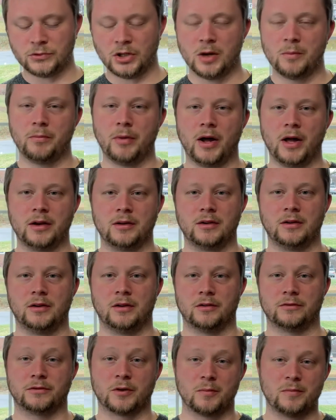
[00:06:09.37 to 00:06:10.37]

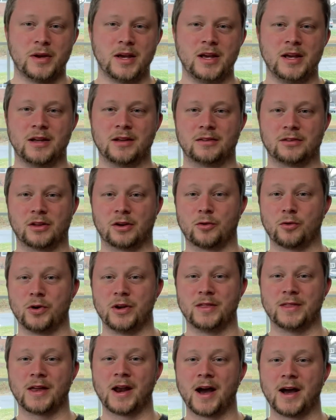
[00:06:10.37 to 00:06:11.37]
But, for me, the
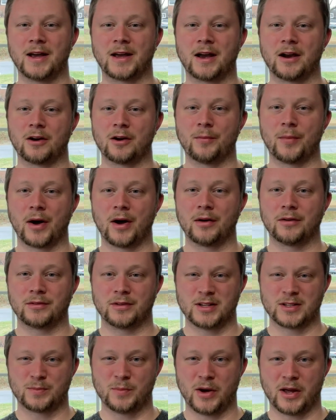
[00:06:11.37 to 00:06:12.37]
green that I care about
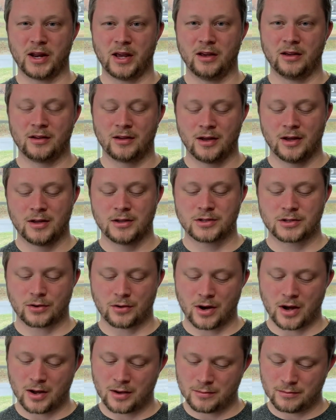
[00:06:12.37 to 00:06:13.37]
is money. So
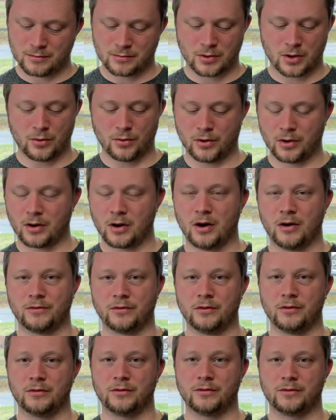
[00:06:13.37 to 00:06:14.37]
I'm going off
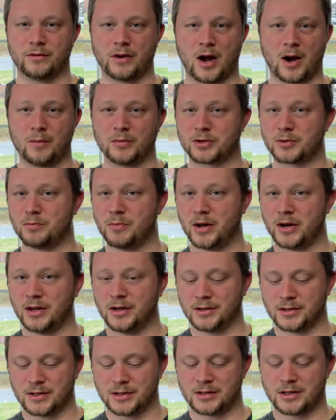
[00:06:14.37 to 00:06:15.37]
of how much money
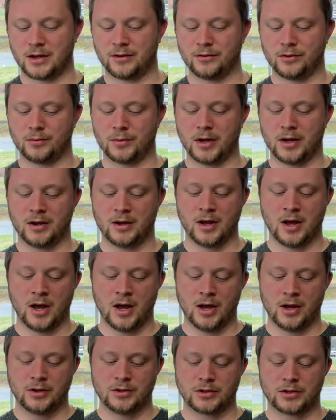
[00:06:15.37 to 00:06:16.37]
is it saving me.
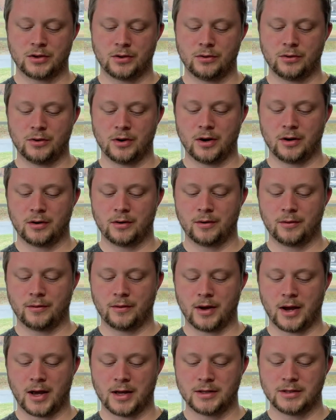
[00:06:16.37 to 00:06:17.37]
So
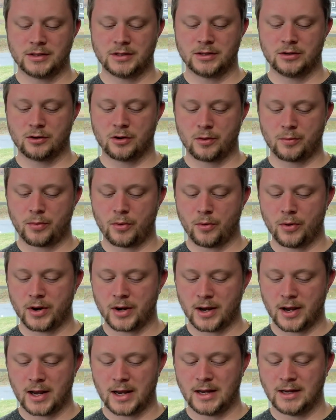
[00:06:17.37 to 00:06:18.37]
at
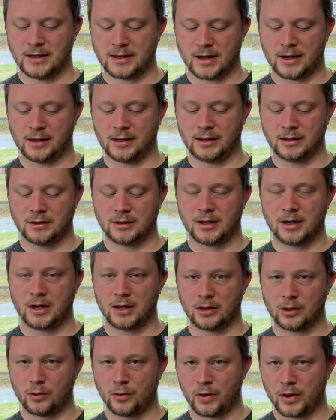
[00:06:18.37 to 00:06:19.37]
0.89
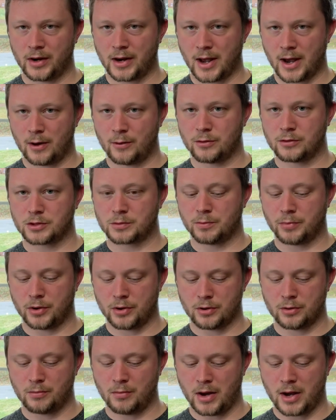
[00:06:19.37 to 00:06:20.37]
kilowatt hours
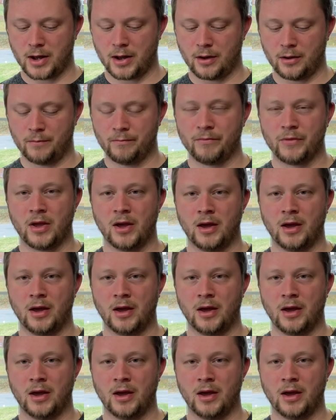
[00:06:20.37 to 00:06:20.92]
per mile,